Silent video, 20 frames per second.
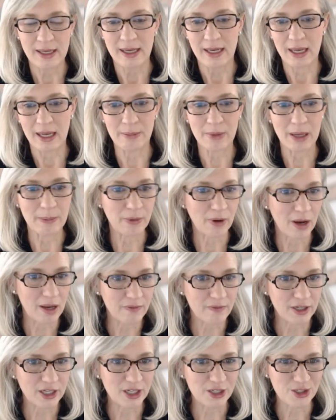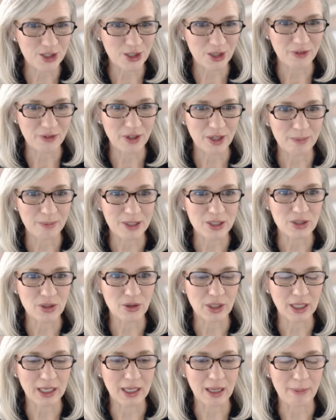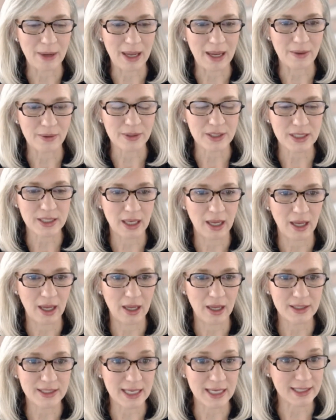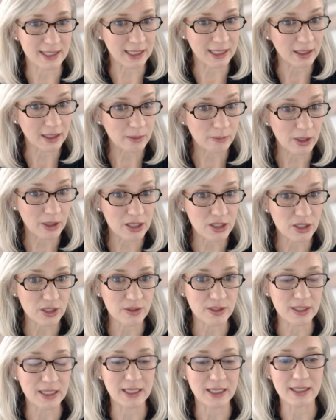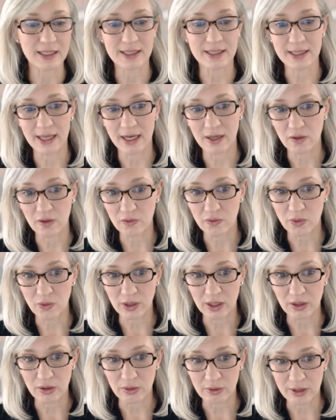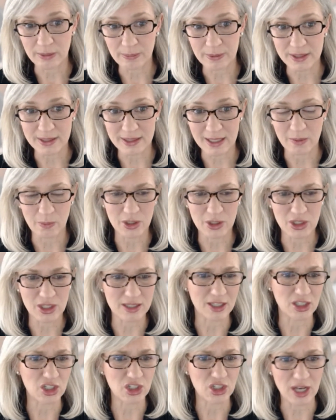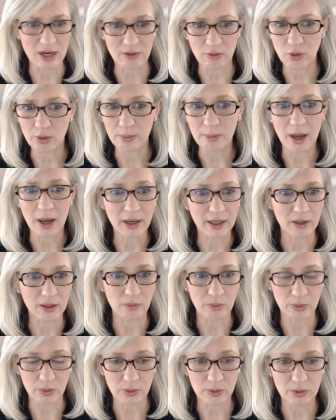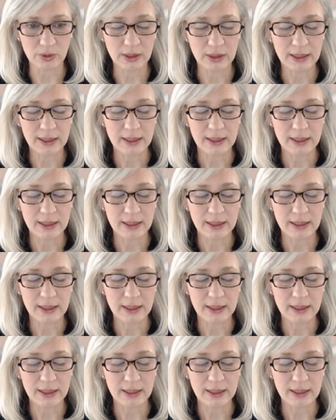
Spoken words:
In my prior videos, you'll have heard me talking about debt to income ratios needing to stay under 43%, which is the general market rule.